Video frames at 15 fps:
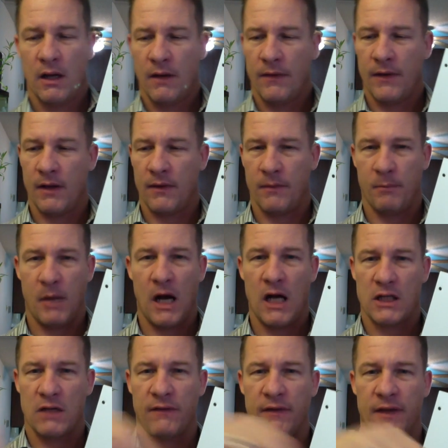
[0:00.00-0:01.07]
the
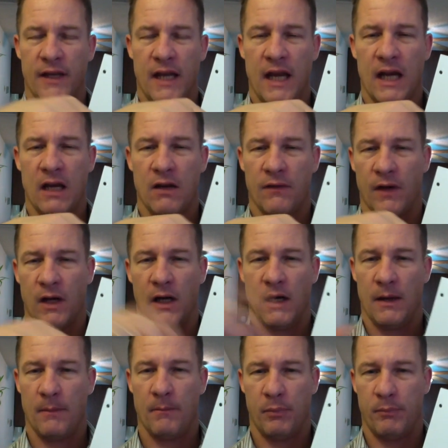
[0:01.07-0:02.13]
positive and the negative
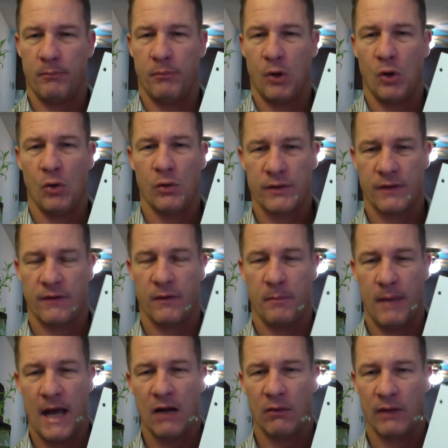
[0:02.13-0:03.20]
poles of the
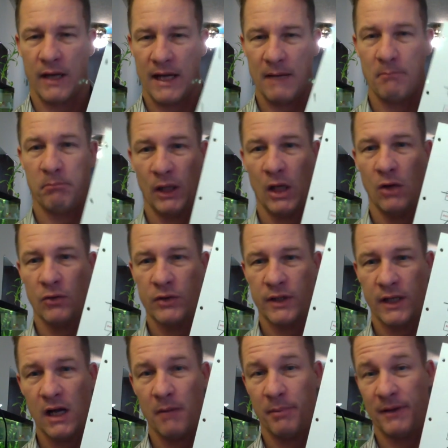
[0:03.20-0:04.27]
battery. It blows it
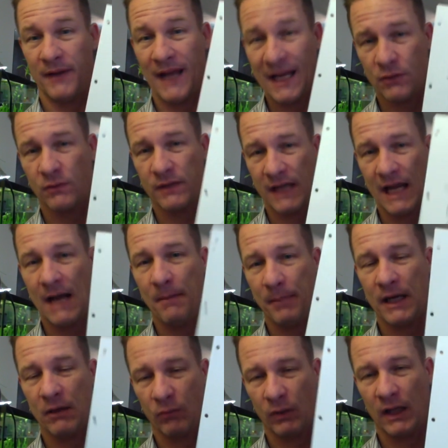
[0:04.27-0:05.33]
up, and that's what's
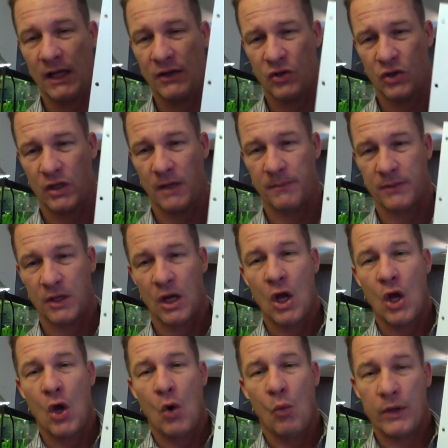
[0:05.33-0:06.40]
happening in relationships.
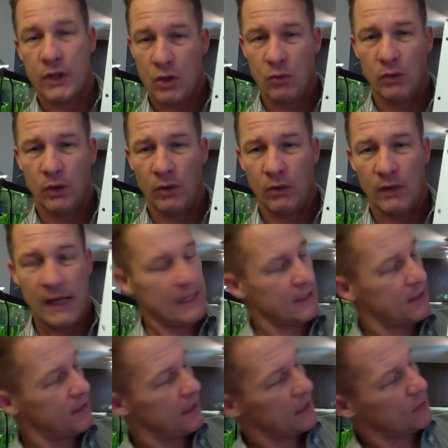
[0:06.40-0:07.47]
When you learn how to
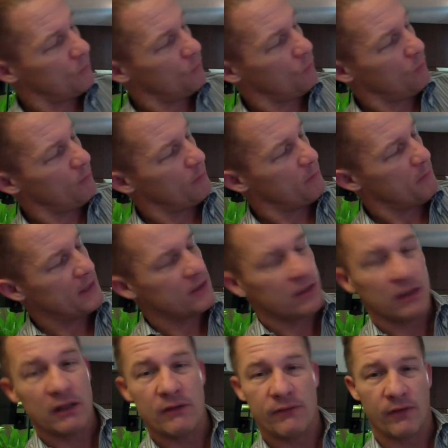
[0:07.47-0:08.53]
connect with a woman
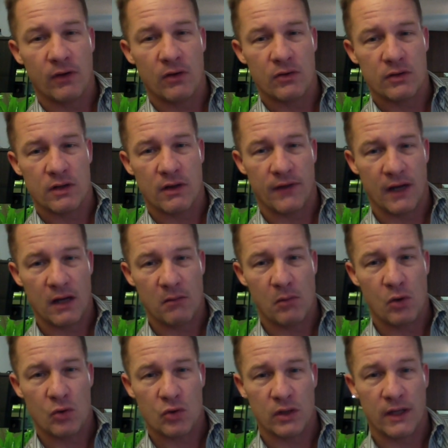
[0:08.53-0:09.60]
mentally first, then
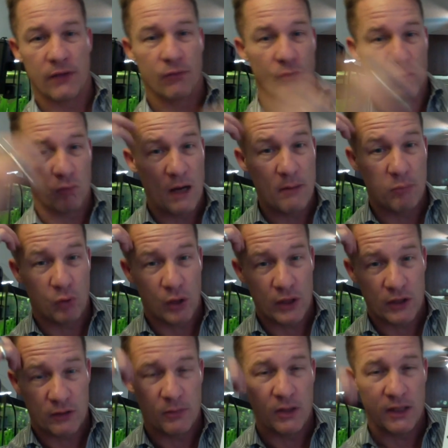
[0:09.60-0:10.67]
emotionally through right brain
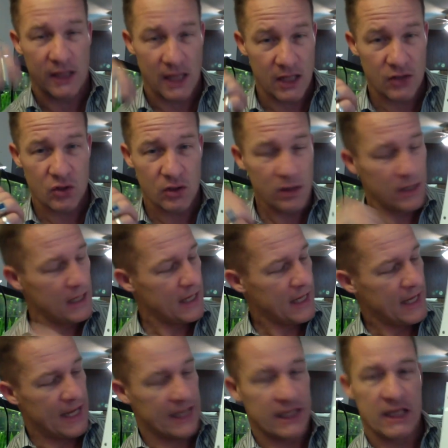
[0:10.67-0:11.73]
communication
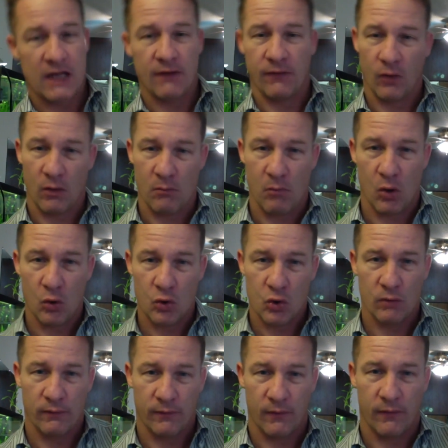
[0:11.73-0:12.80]
and give her
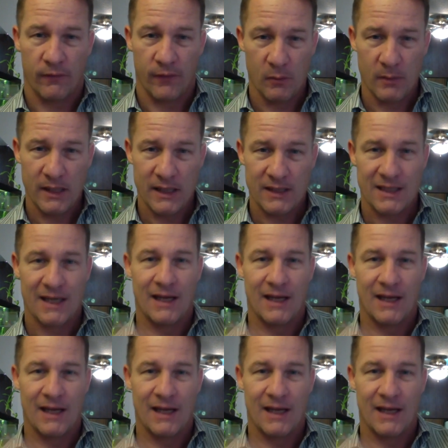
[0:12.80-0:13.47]
emotional fulfillment,